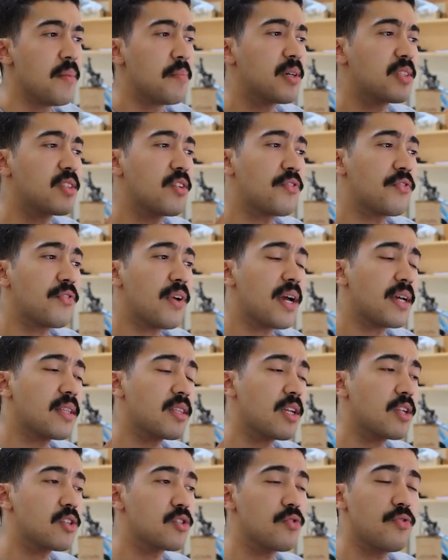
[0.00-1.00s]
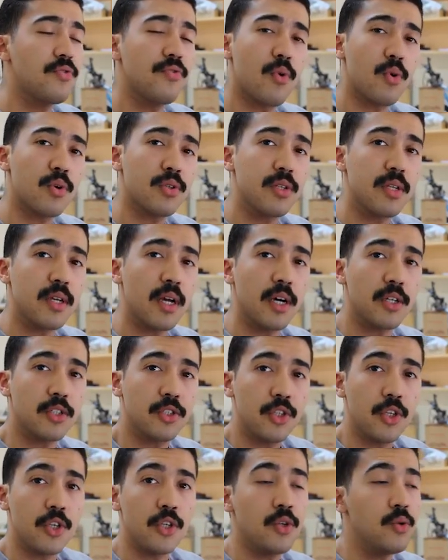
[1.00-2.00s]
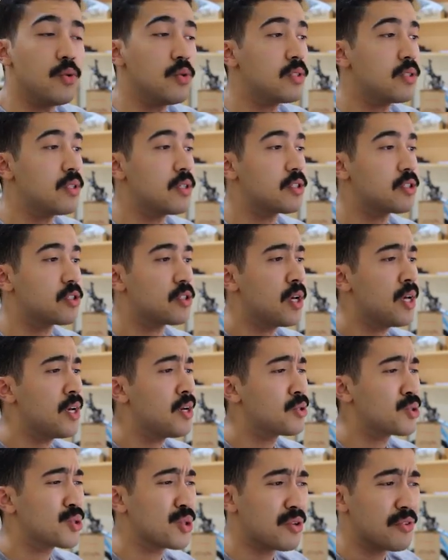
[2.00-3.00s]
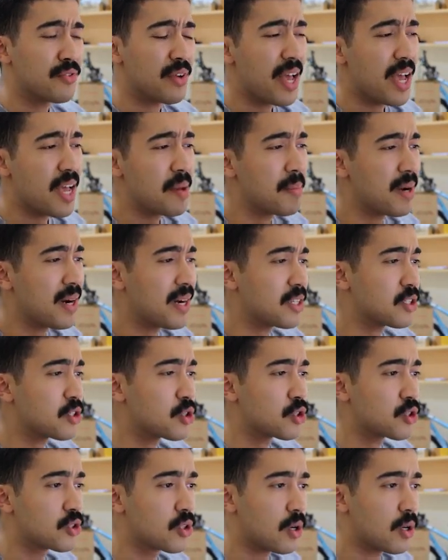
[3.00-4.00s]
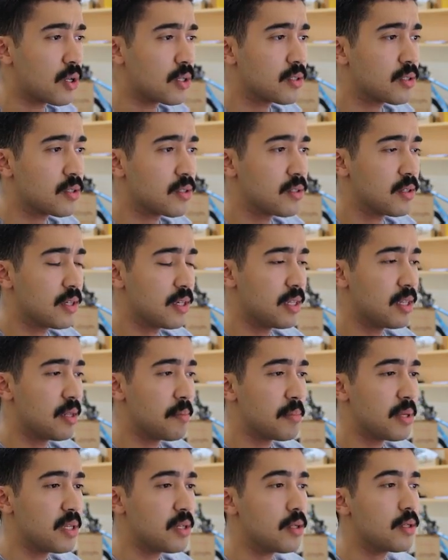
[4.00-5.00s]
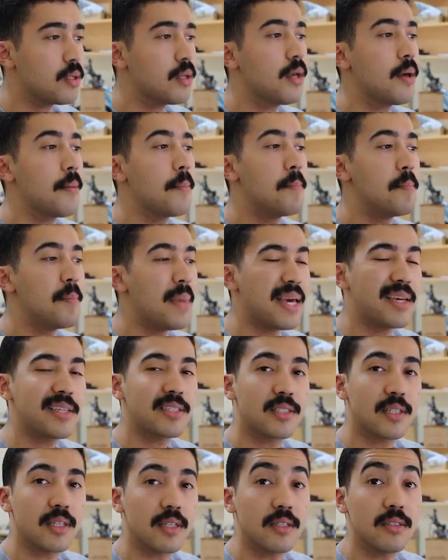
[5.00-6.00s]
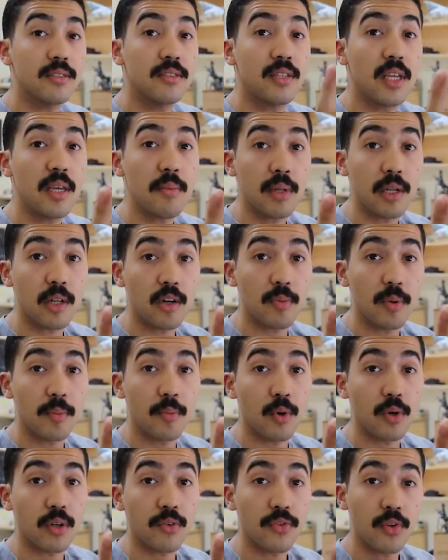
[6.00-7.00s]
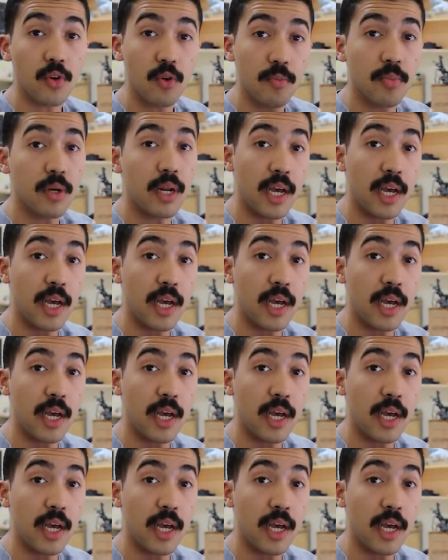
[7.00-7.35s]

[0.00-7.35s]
But the fact that it's forcing us to use this sort of amide salt in the middle makes it seem a little bit more difficult,